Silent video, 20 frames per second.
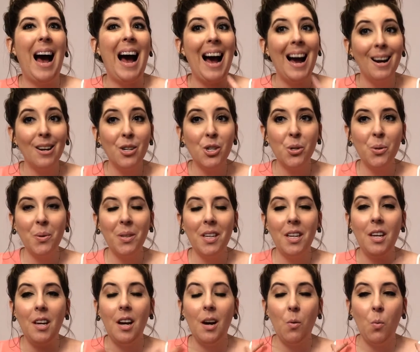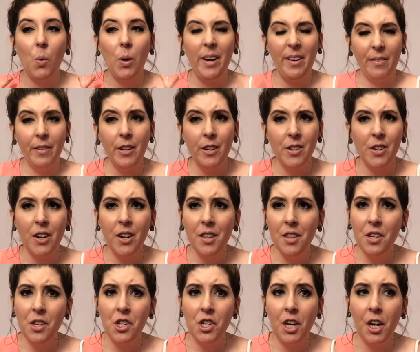actually, when I first started
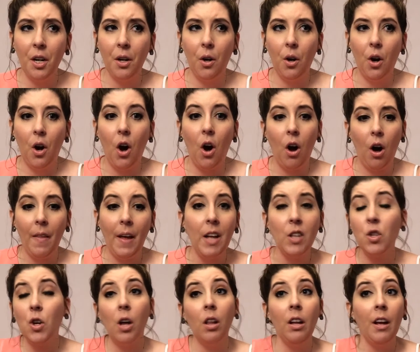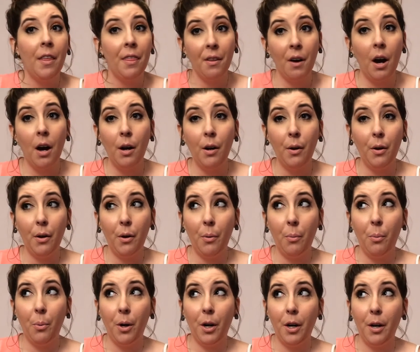this channel, that's all I thought
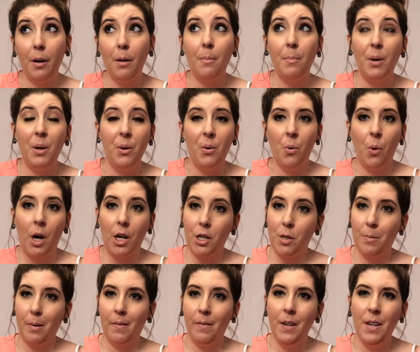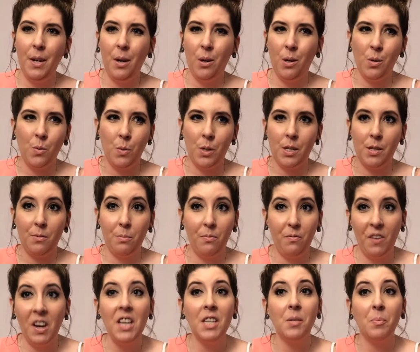were going to be who watched my videos was
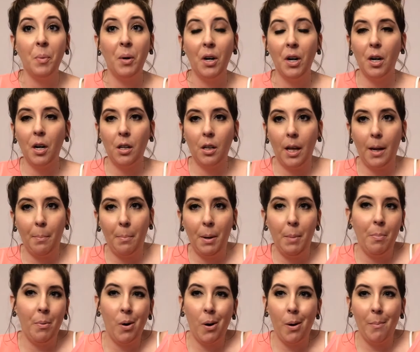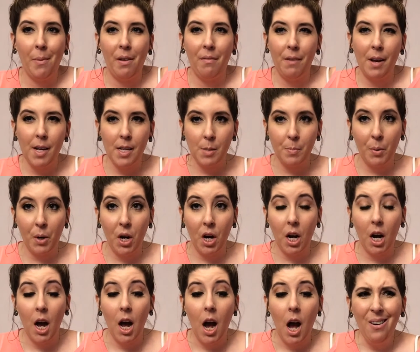Facebook, like people on my Facebook.
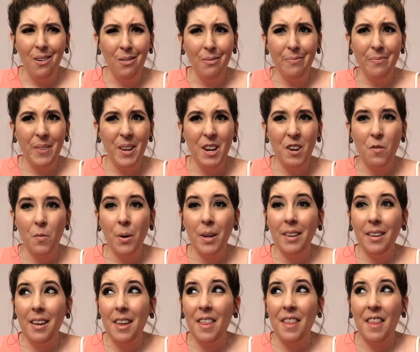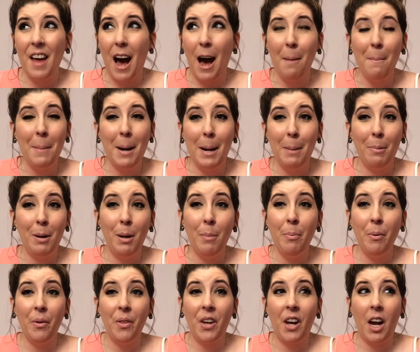I don't think really that many
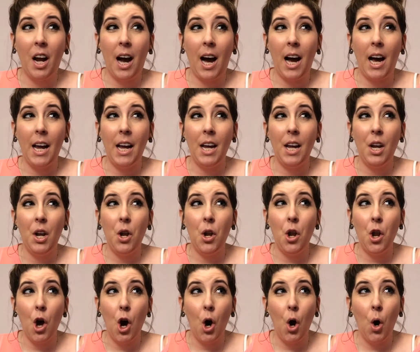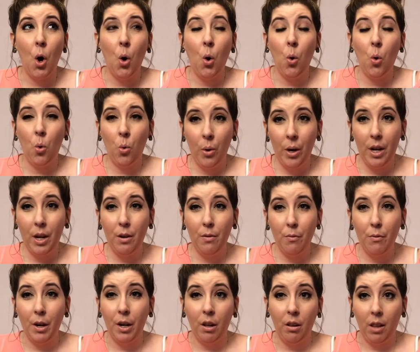people that I know in
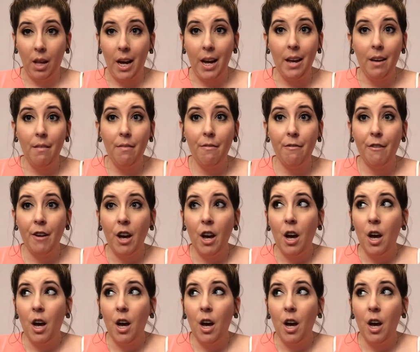real life